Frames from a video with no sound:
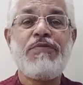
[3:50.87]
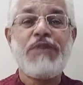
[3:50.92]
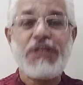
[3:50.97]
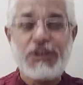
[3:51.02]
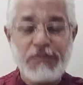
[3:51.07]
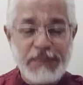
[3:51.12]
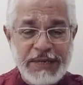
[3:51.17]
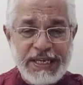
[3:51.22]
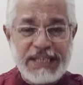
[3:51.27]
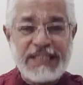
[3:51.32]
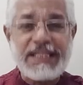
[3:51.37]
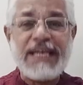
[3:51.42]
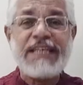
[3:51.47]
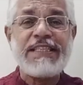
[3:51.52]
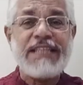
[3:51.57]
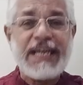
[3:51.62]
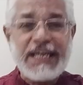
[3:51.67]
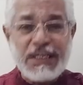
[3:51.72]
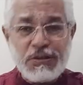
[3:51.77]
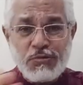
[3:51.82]
Which means
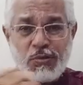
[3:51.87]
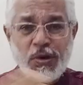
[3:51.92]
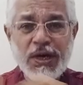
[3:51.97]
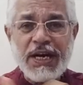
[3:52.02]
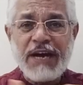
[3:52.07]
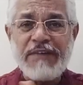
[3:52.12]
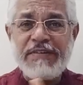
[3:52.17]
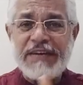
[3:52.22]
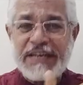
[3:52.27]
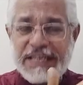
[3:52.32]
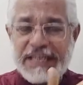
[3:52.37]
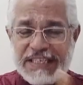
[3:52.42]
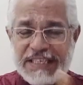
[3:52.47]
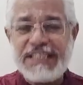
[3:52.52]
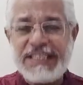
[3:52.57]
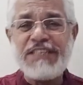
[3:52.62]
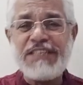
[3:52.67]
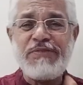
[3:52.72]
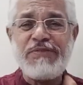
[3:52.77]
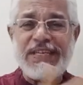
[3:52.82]
that is what our
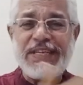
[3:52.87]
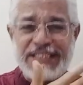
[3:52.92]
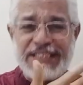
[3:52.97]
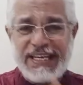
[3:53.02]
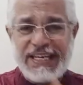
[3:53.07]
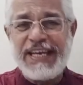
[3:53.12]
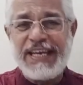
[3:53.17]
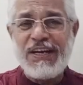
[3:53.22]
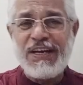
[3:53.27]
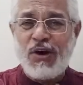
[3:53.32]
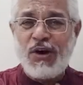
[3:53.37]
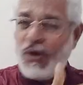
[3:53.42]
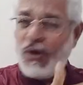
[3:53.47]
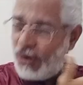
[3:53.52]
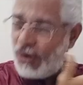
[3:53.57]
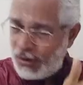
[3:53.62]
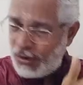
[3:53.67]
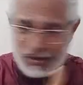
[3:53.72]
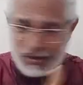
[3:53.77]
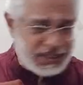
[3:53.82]
rishis were saying
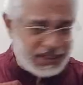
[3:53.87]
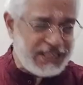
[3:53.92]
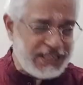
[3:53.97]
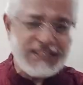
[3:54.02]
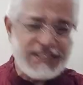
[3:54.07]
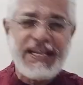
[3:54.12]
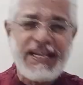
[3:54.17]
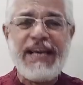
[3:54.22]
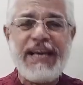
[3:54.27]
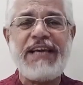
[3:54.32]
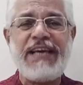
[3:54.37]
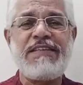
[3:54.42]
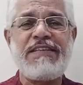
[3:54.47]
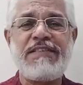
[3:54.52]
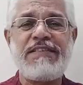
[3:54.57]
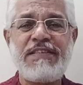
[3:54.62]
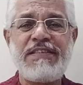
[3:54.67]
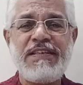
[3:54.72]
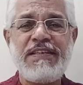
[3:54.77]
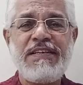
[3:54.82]
all these days.
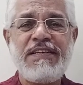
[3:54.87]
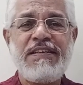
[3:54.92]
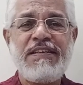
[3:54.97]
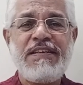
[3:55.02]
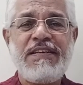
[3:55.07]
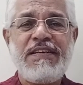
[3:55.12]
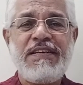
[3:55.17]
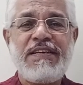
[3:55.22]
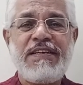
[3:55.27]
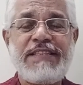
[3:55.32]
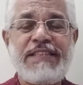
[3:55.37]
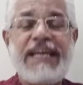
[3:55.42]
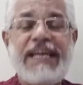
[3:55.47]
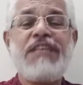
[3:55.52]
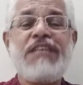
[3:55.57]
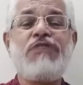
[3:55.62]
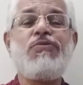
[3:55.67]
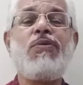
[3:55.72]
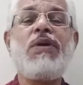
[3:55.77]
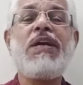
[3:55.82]
That
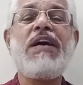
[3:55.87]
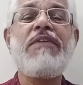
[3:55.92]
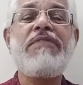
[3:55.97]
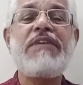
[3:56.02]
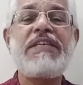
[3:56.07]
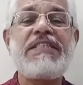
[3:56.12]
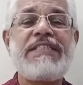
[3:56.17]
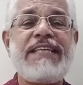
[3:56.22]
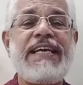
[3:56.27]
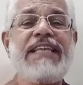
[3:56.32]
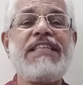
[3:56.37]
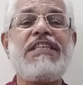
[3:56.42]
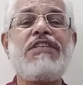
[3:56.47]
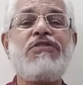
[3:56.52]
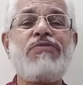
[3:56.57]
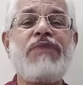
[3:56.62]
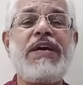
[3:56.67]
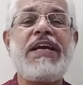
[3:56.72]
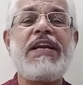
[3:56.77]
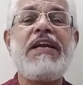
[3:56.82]
is what our
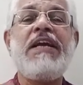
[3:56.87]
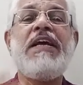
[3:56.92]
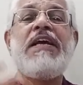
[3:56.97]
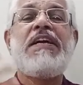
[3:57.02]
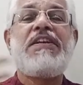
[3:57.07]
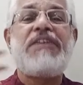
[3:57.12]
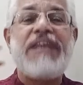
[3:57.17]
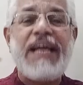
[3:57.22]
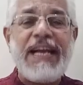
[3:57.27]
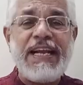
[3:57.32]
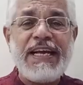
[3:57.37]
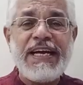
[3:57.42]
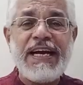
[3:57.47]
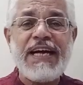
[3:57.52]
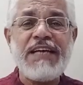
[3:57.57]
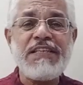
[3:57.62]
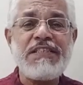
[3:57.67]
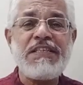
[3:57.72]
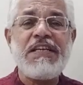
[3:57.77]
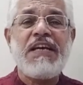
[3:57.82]
sages were telling
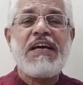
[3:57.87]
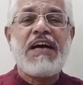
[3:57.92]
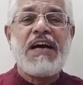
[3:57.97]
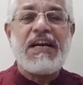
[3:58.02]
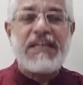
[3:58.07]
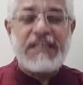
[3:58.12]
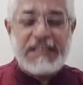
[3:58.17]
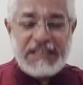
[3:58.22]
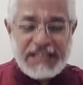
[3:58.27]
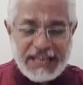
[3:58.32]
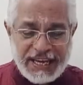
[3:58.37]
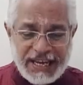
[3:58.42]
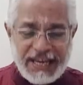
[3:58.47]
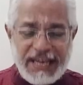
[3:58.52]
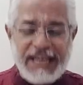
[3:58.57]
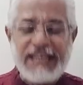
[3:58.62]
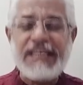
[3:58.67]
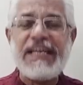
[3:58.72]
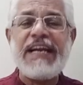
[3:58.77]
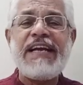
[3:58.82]
us
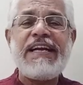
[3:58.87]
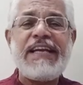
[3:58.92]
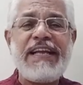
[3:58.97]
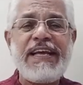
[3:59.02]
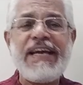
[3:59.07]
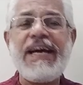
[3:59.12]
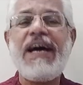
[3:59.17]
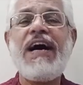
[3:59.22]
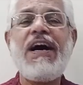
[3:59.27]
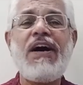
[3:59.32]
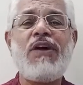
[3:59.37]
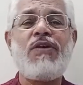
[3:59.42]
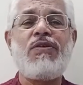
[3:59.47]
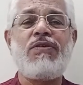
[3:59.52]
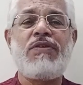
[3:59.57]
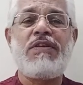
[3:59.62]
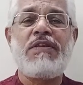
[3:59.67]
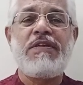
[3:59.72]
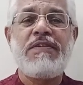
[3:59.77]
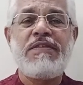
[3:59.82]
day in and day
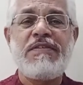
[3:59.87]
out.